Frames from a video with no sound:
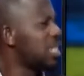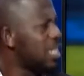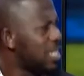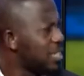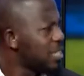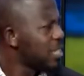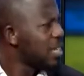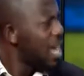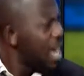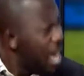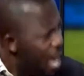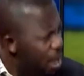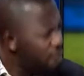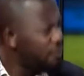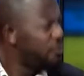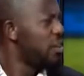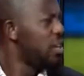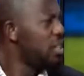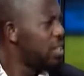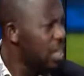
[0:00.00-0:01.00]
it
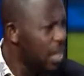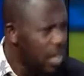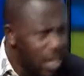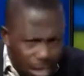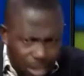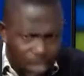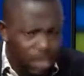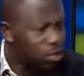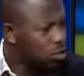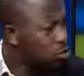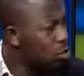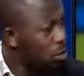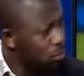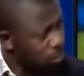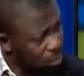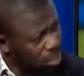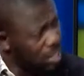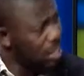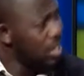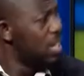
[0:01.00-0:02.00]
every day. It is come.
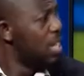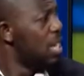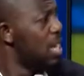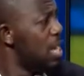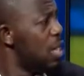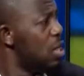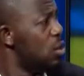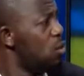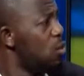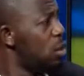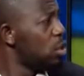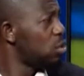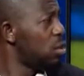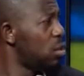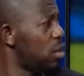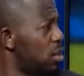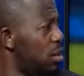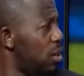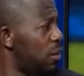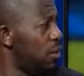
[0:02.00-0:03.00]
See, we're
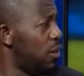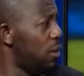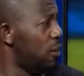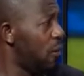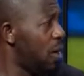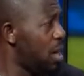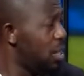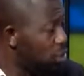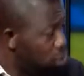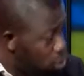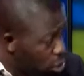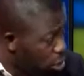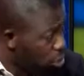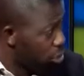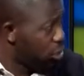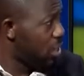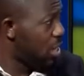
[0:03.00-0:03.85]
talking of Ifeanyi George